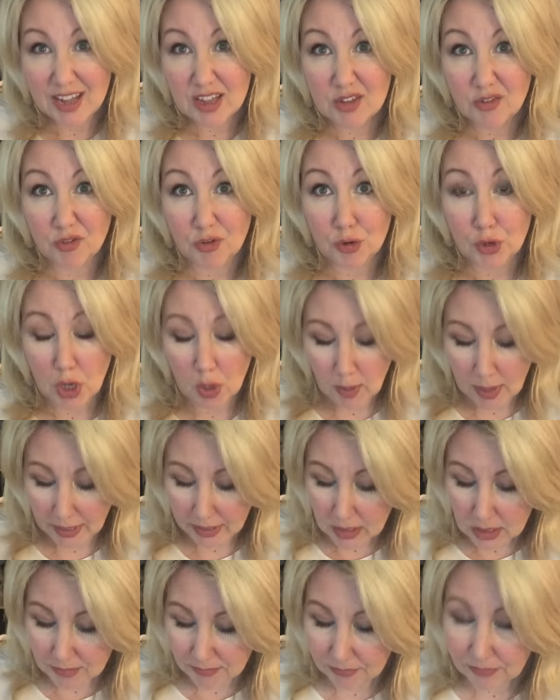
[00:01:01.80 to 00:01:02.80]
ask for no
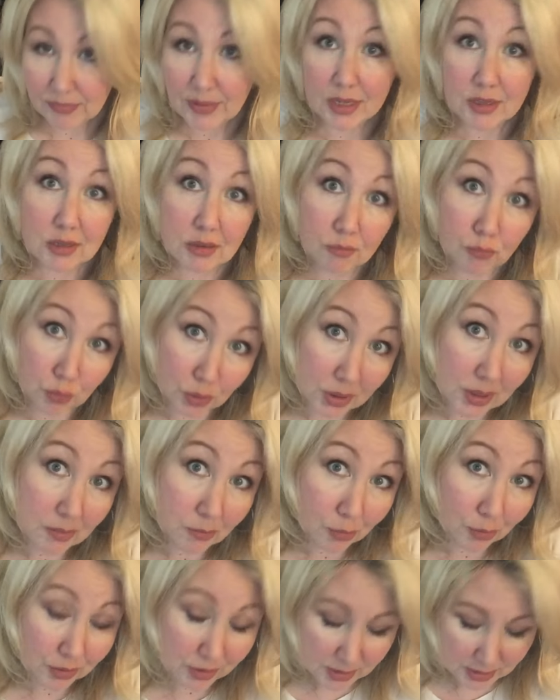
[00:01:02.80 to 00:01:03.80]
ice. That's a really
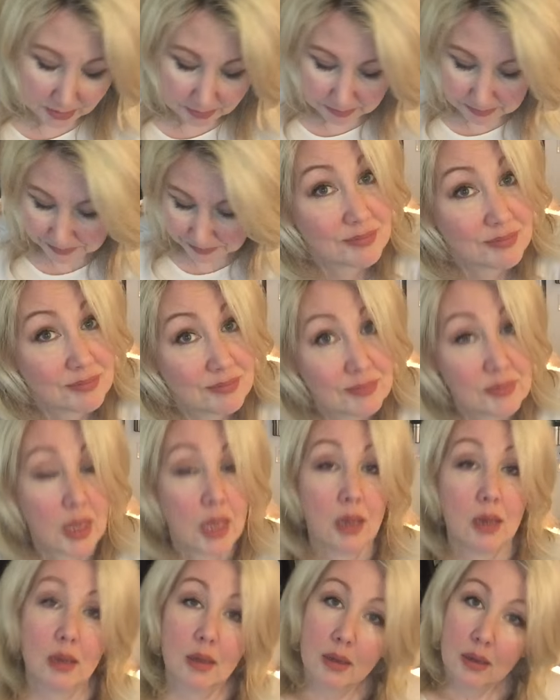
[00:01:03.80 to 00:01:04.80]
important tip.
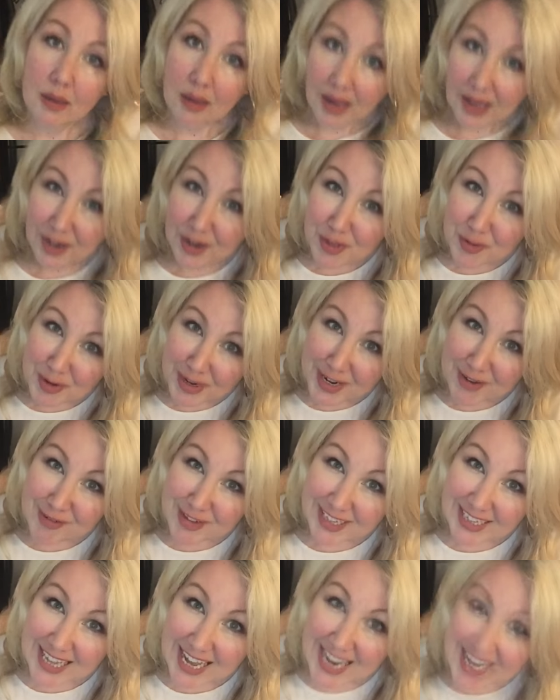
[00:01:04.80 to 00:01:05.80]
Another one I
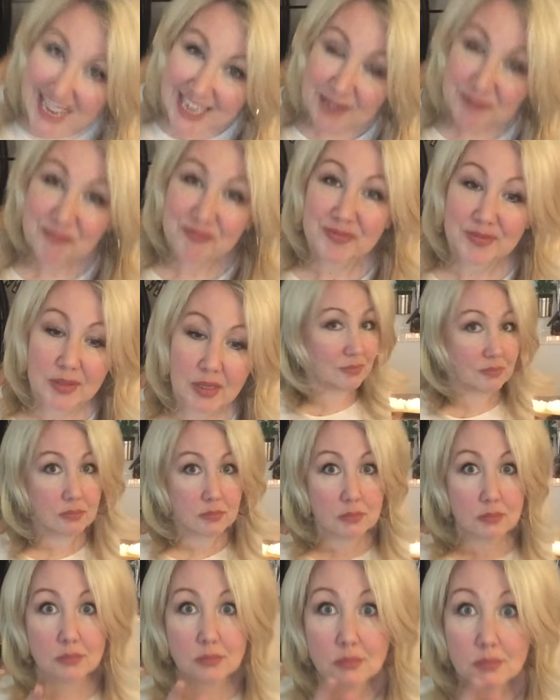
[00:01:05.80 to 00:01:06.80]
really like.
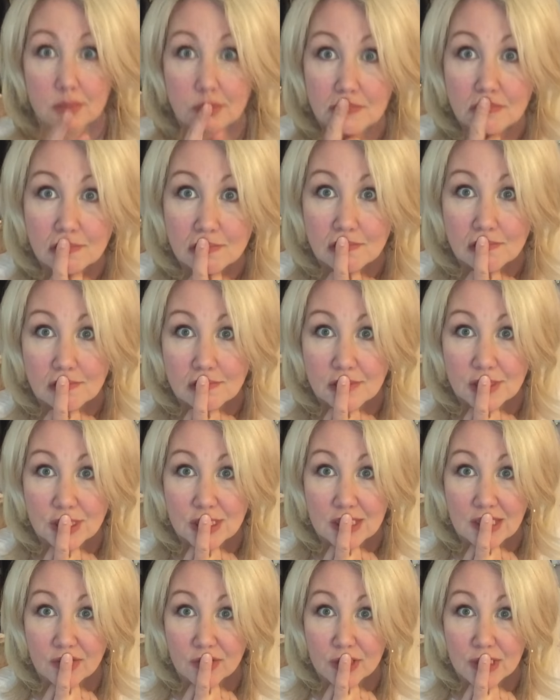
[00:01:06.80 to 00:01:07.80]

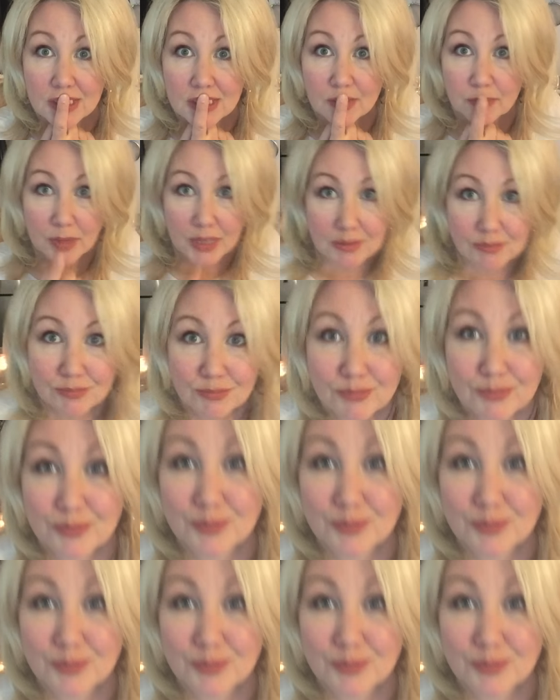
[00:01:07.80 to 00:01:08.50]
Shit, I forgot something.